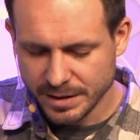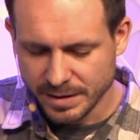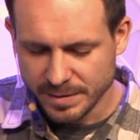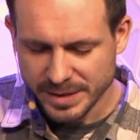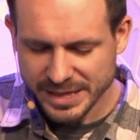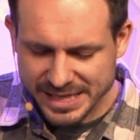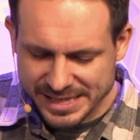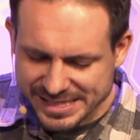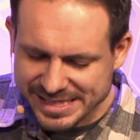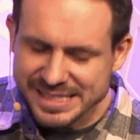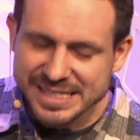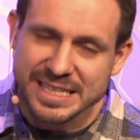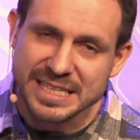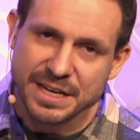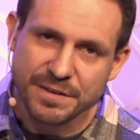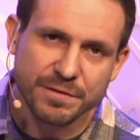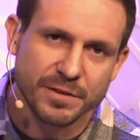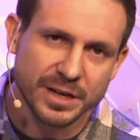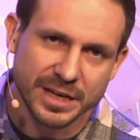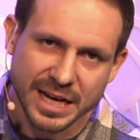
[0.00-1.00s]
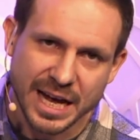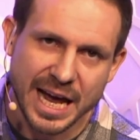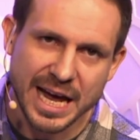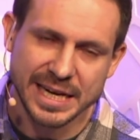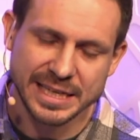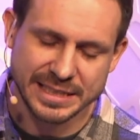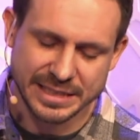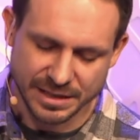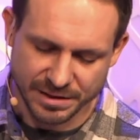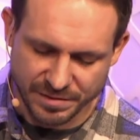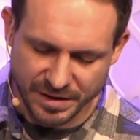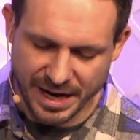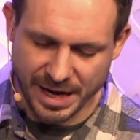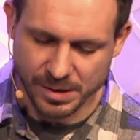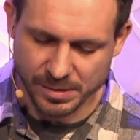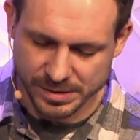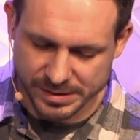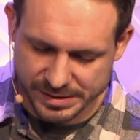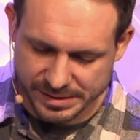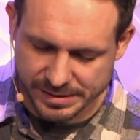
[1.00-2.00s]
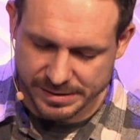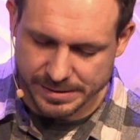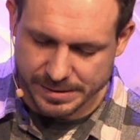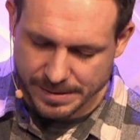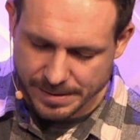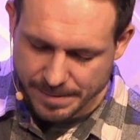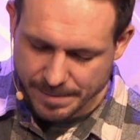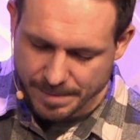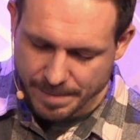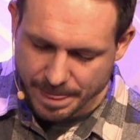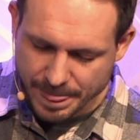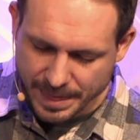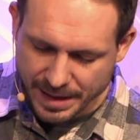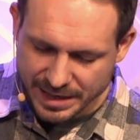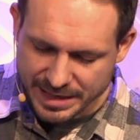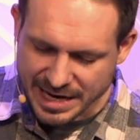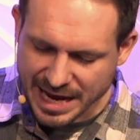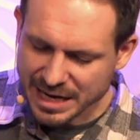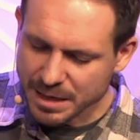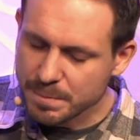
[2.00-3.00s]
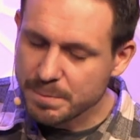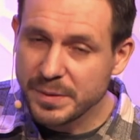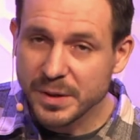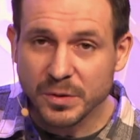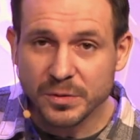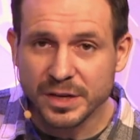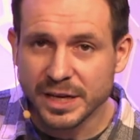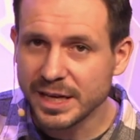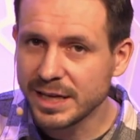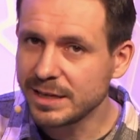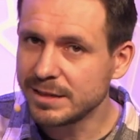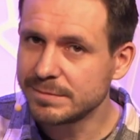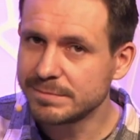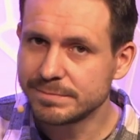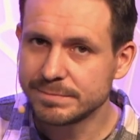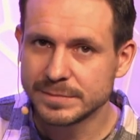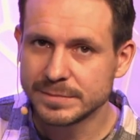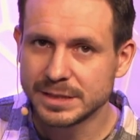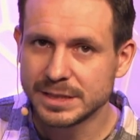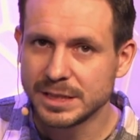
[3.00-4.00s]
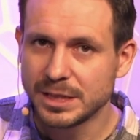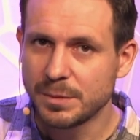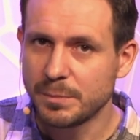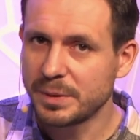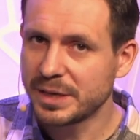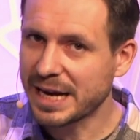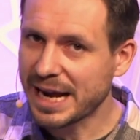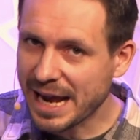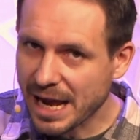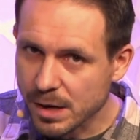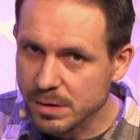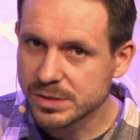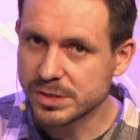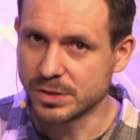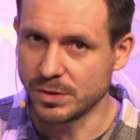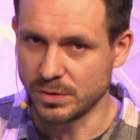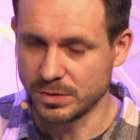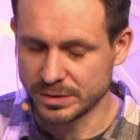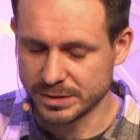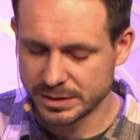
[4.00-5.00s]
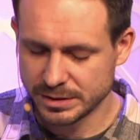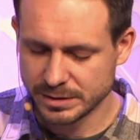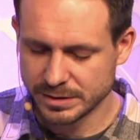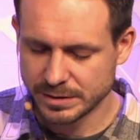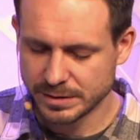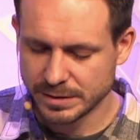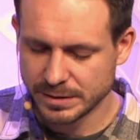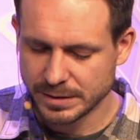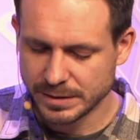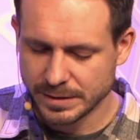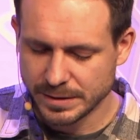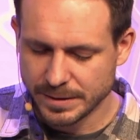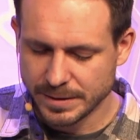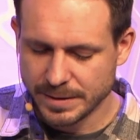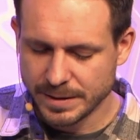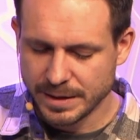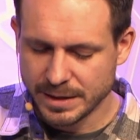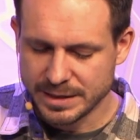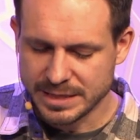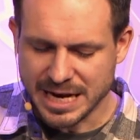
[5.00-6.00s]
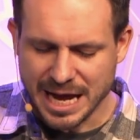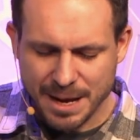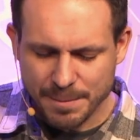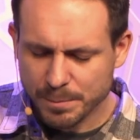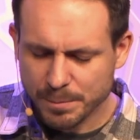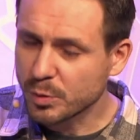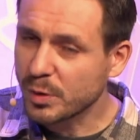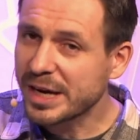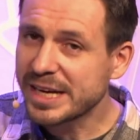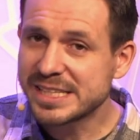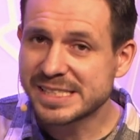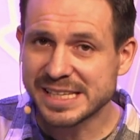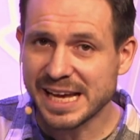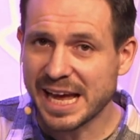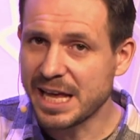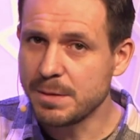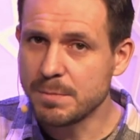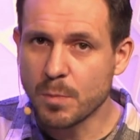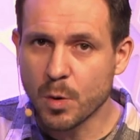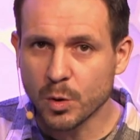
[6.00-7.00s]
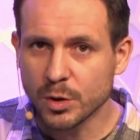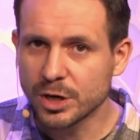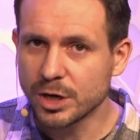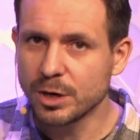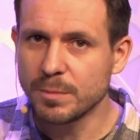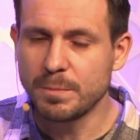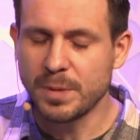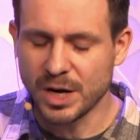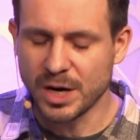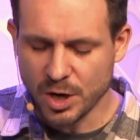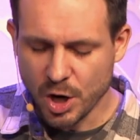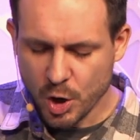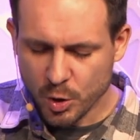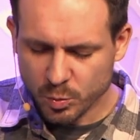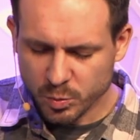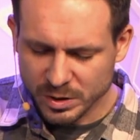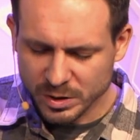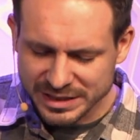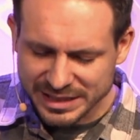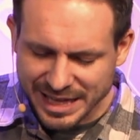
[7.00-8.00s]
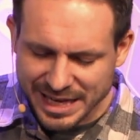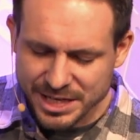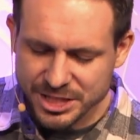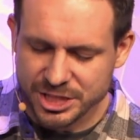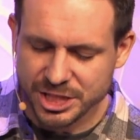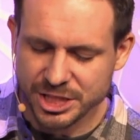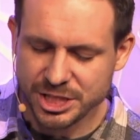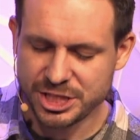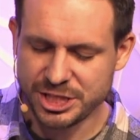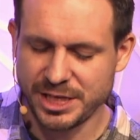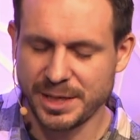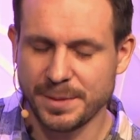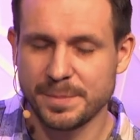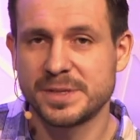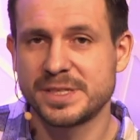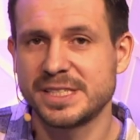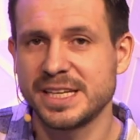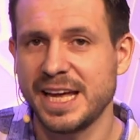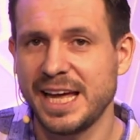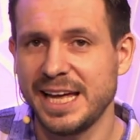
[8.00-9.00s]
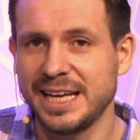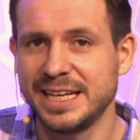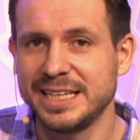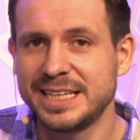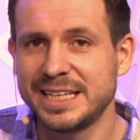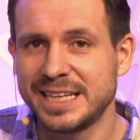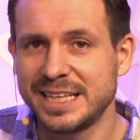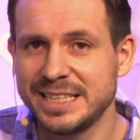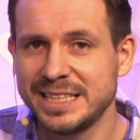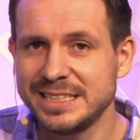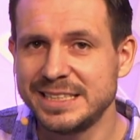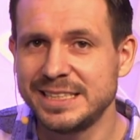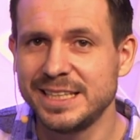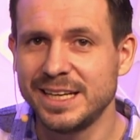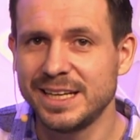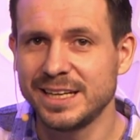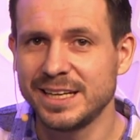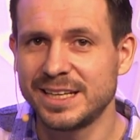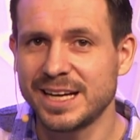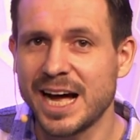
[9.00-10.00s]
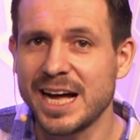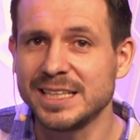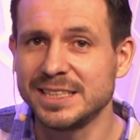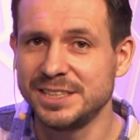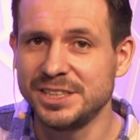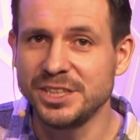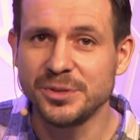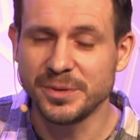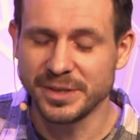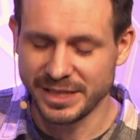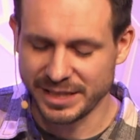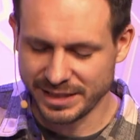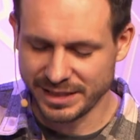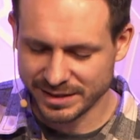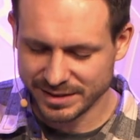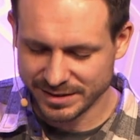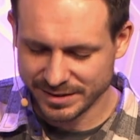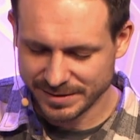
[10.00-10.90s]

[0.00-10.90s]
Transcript: This is a different kind of house, not a building, but a household, not bricks and mortar, but relationships and continuity.